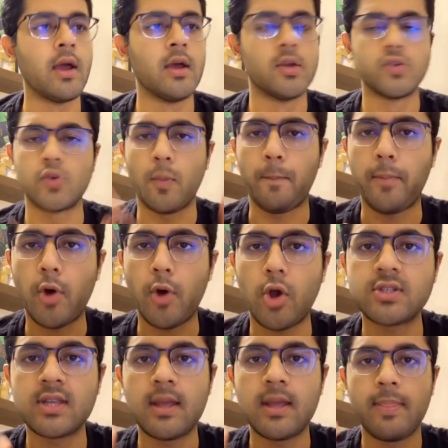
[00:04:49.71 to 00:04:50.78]
So pause,
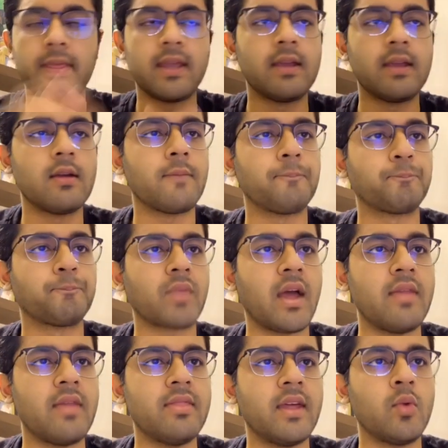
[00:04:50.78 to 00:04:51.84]
think,
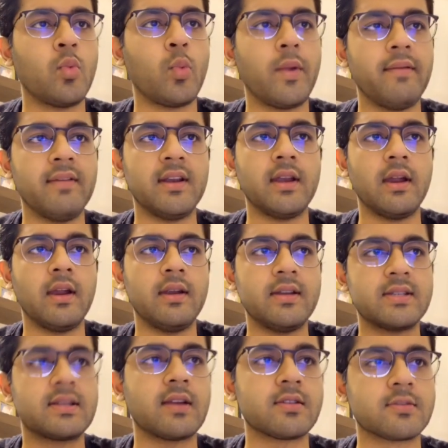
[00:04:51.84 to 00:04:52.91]
and then we will
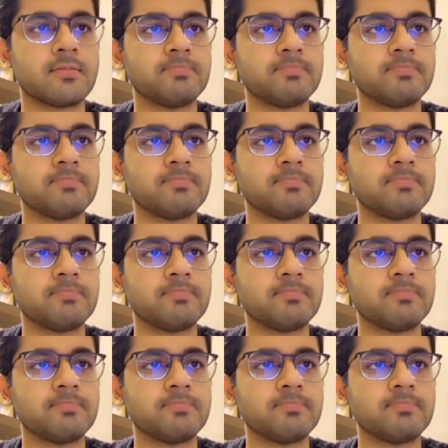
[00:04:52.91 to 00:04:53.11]
discuss.